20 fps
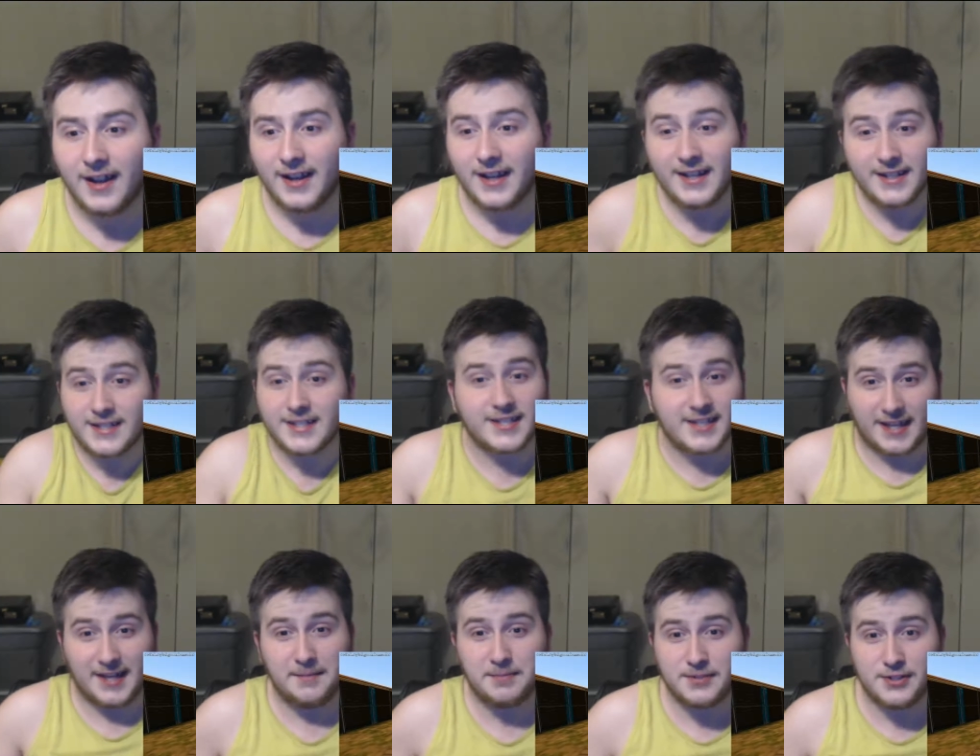he just
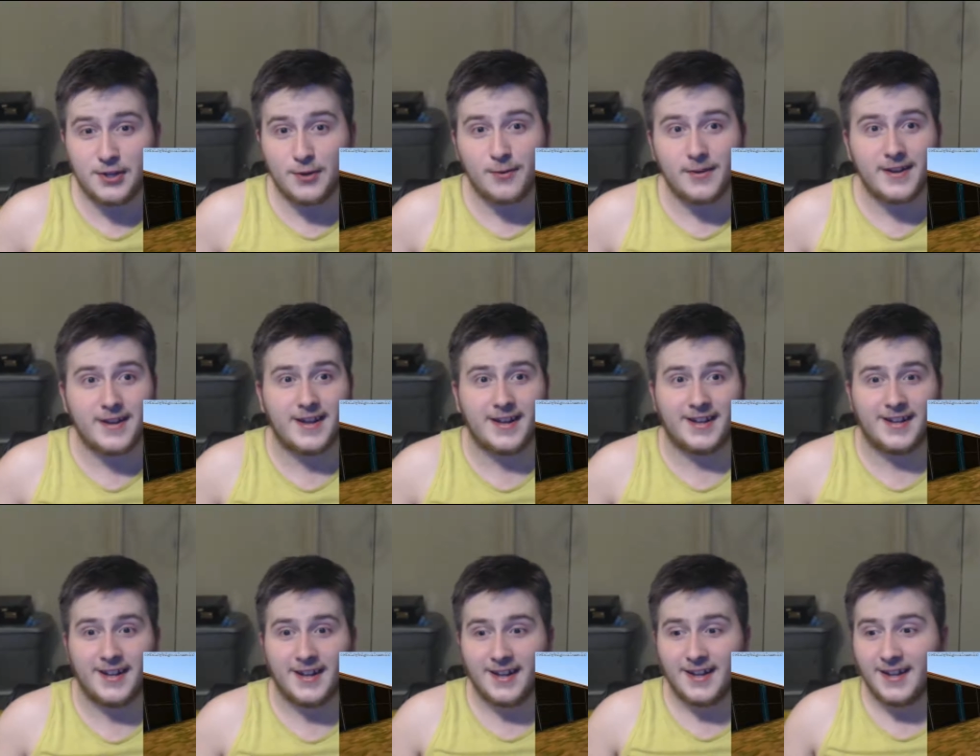keeps doing
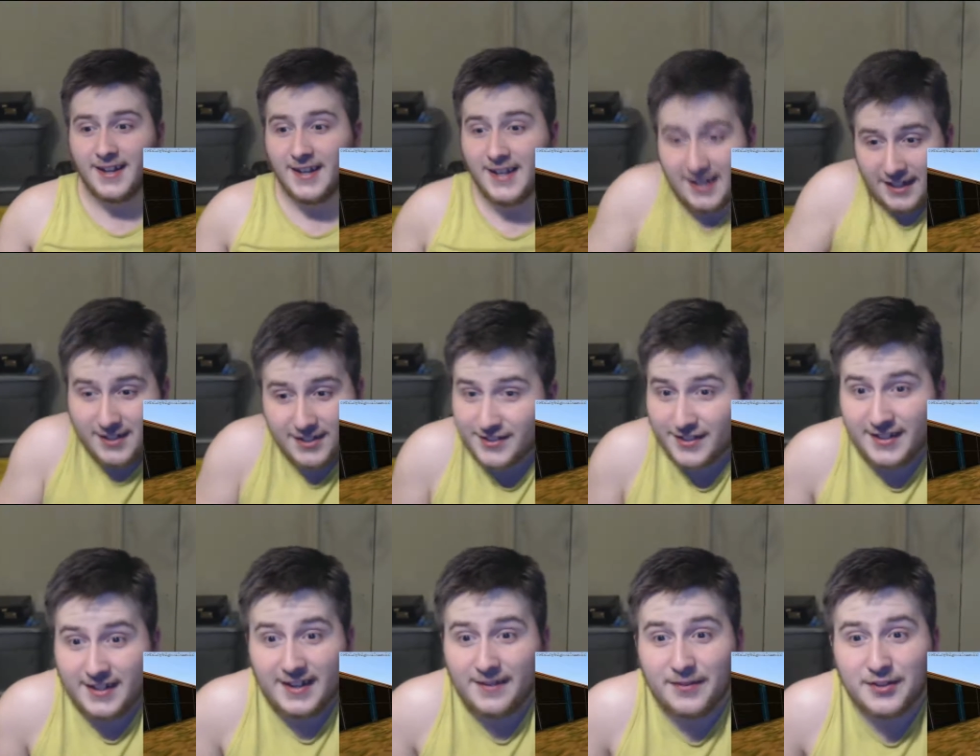it. He
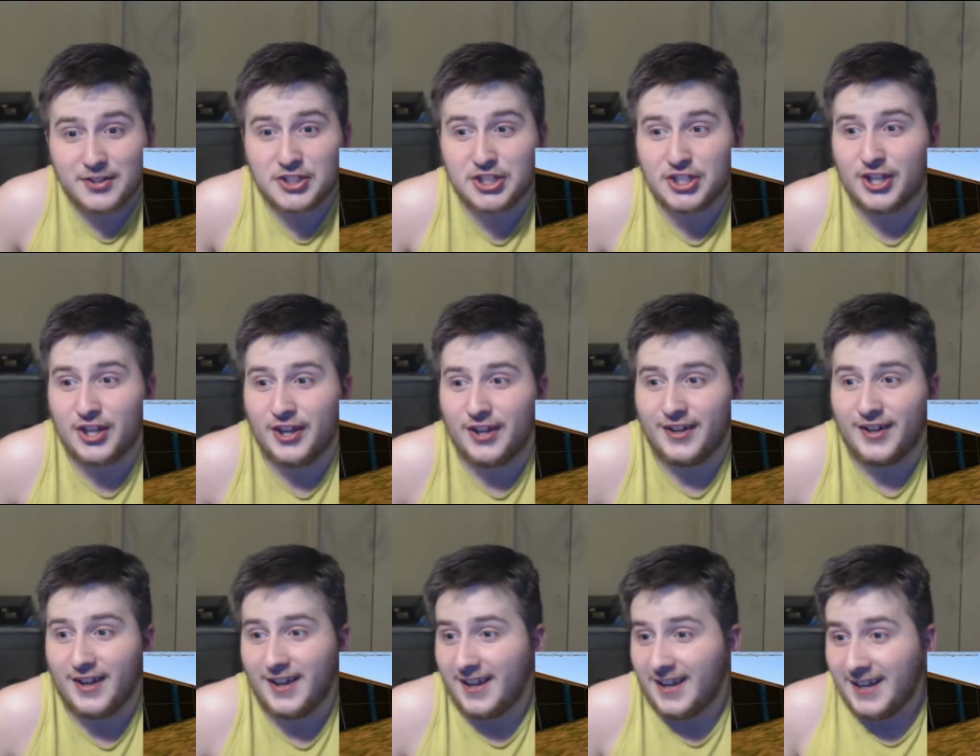doesn't give a
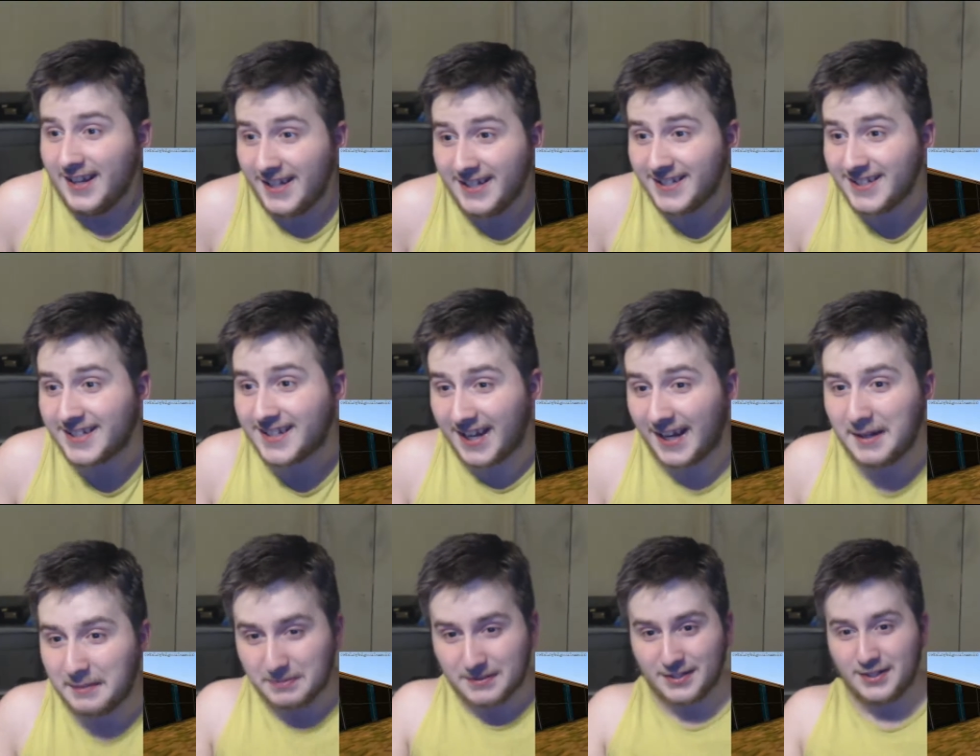shit. He just
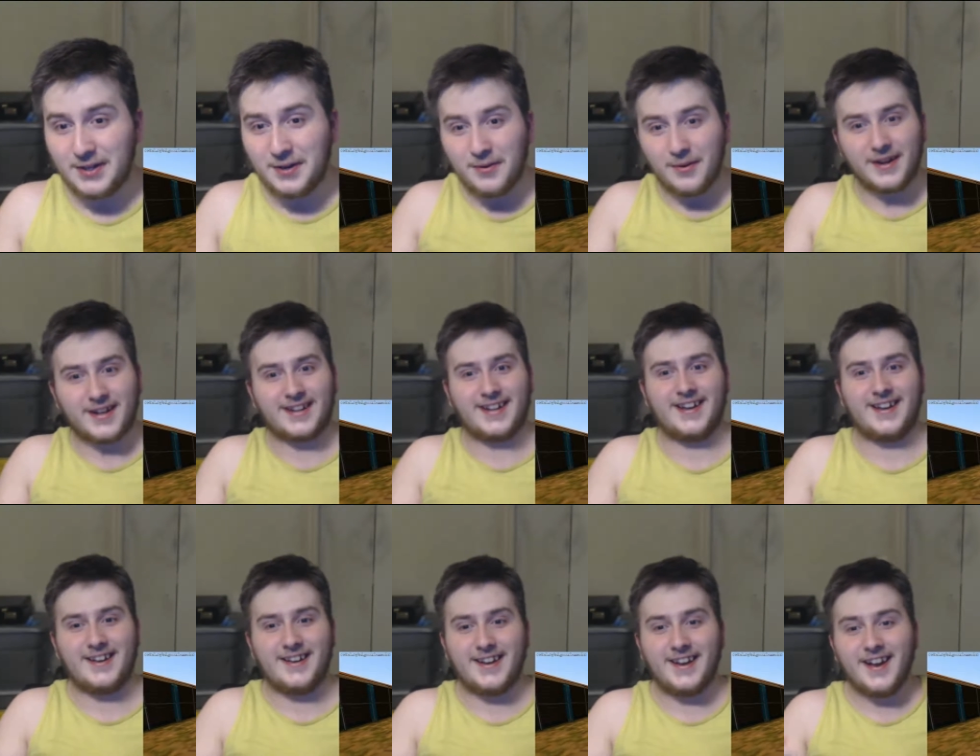keeps doing
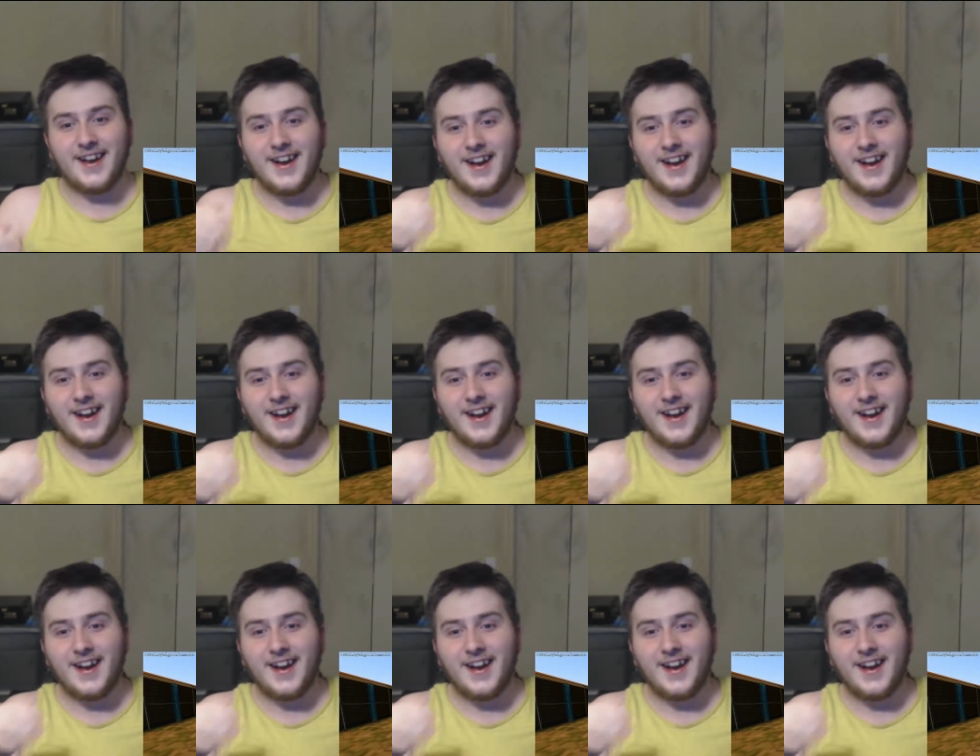it.